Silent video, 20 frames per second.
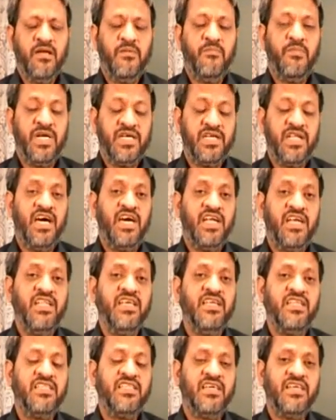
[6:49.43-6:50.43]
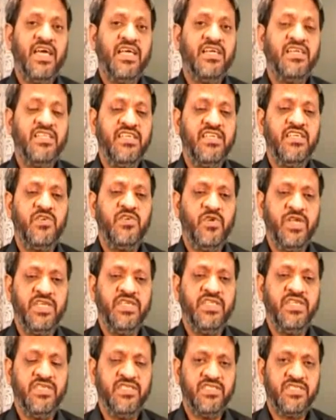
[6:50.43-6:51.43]
But early in the
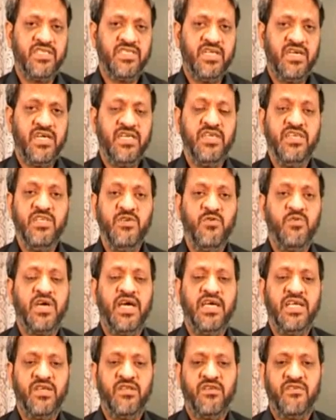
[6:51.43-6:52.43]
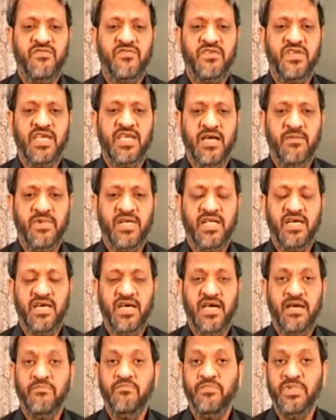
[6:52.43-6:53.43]
1920s, a new kind of camera
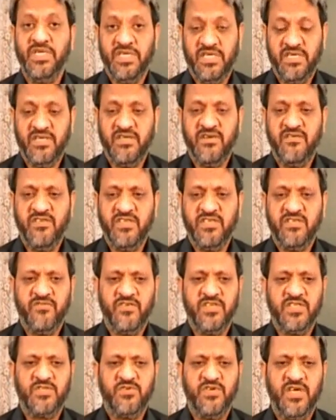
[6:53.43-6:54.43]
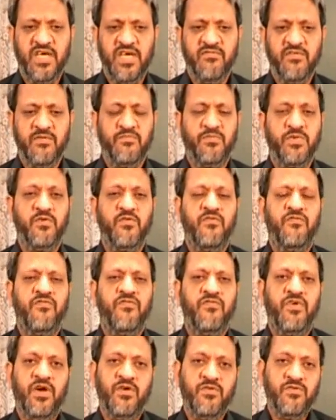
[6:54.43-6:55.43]
appeared which was to have a
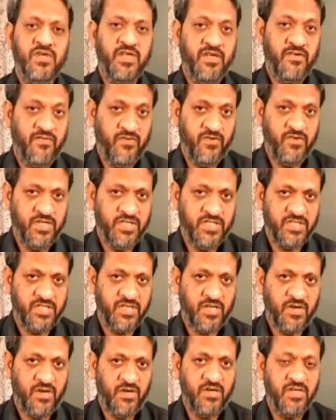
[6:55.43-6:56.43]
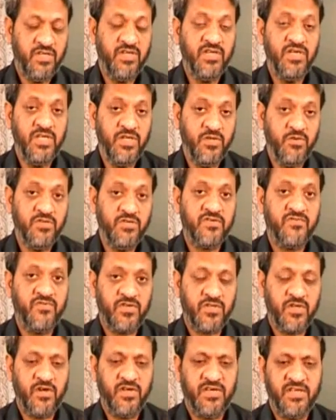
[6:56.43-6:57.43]
profound influence on news
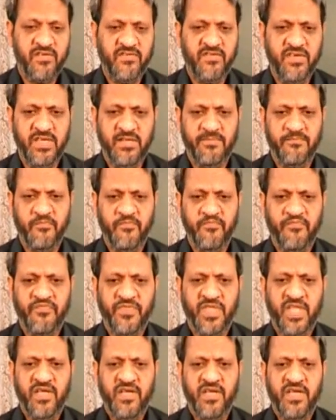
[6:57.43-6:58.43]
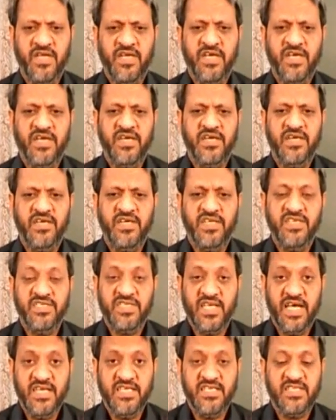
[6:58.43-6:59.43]
photography.
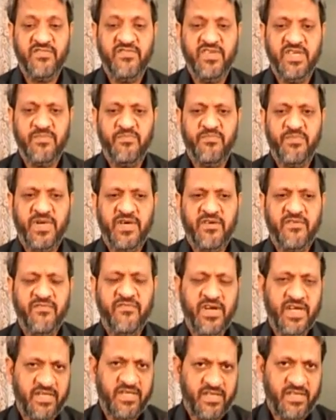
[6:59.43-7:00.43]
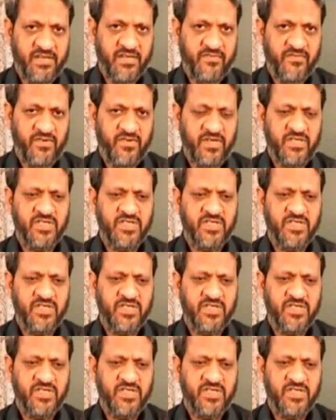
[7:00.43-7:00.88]
Designs were perfected for